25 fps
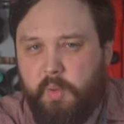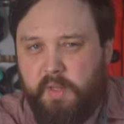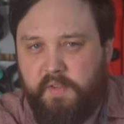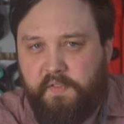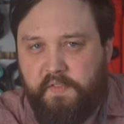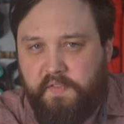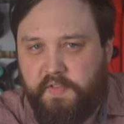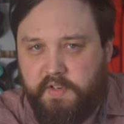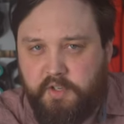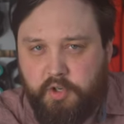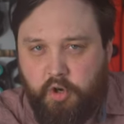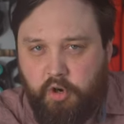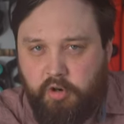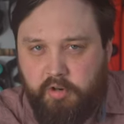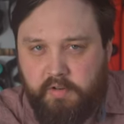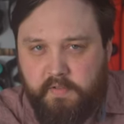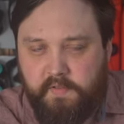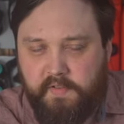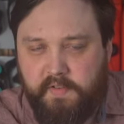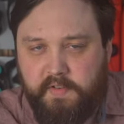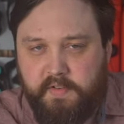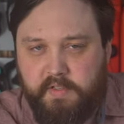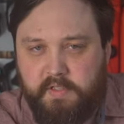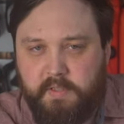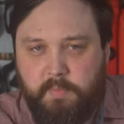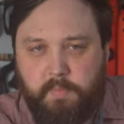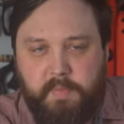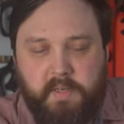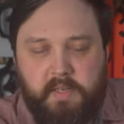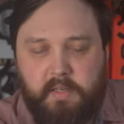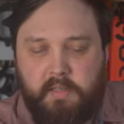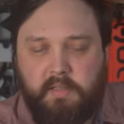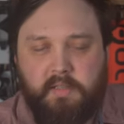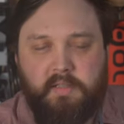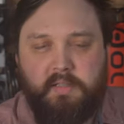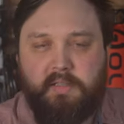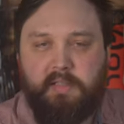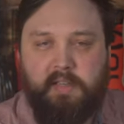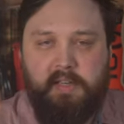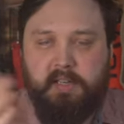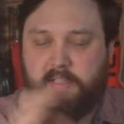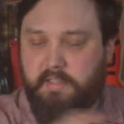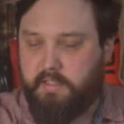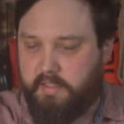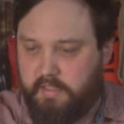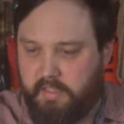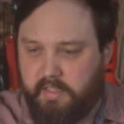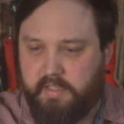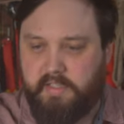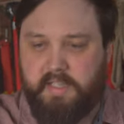with photographers because
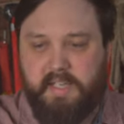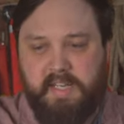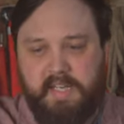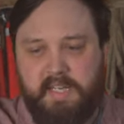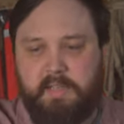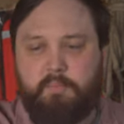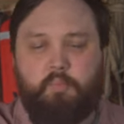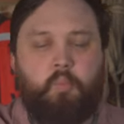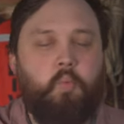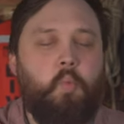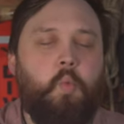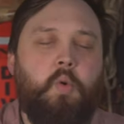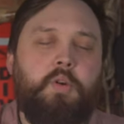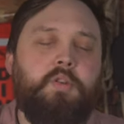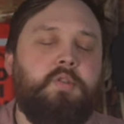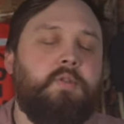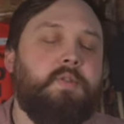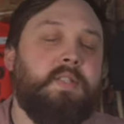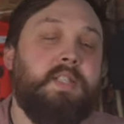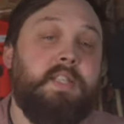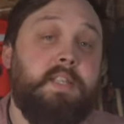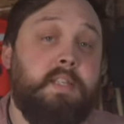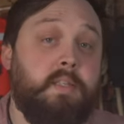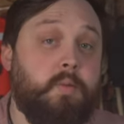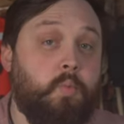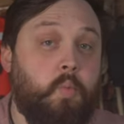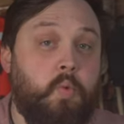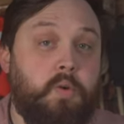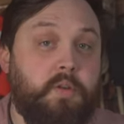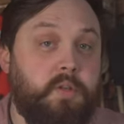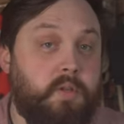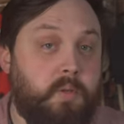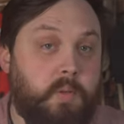it's just what you see is what